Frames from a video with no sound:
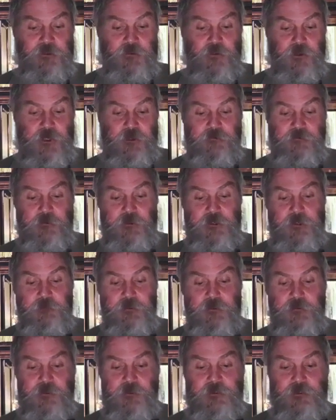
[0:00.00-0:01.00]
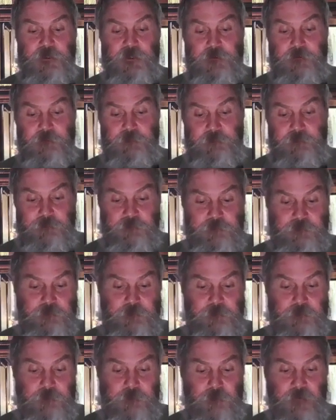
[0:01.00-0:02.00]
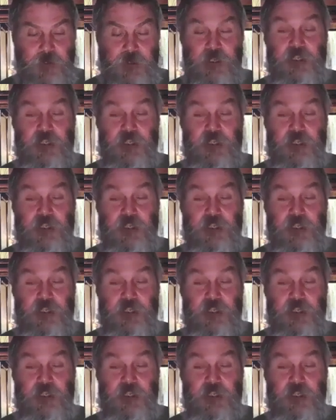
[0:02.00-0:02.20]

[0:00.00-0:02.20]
is to clear the way for him to return.